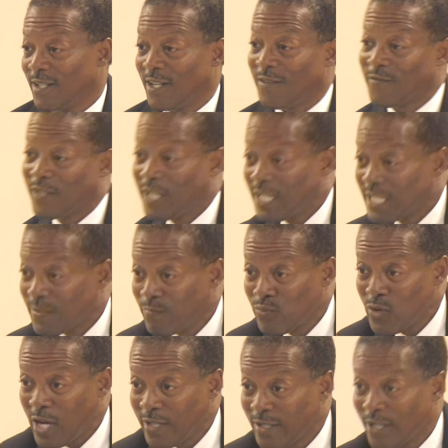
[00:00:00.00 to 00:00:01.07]
of this
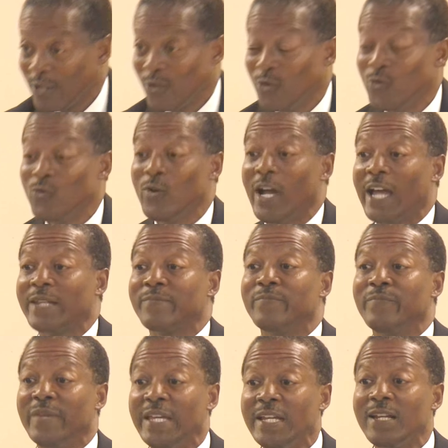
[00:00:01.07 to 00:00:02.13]
brother who had
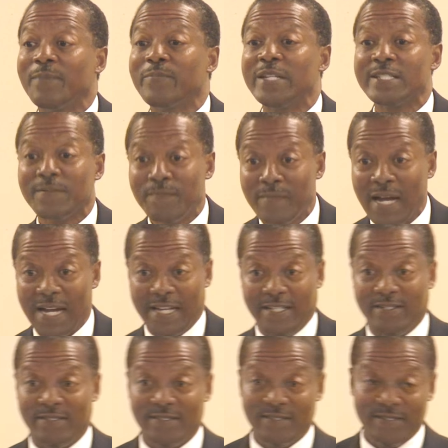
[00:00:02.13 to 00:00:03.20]
made up his
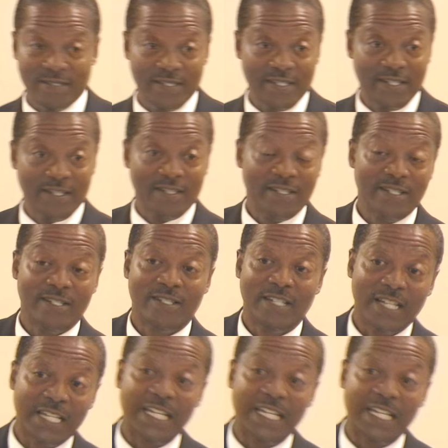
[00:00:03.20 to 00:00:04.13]
mind to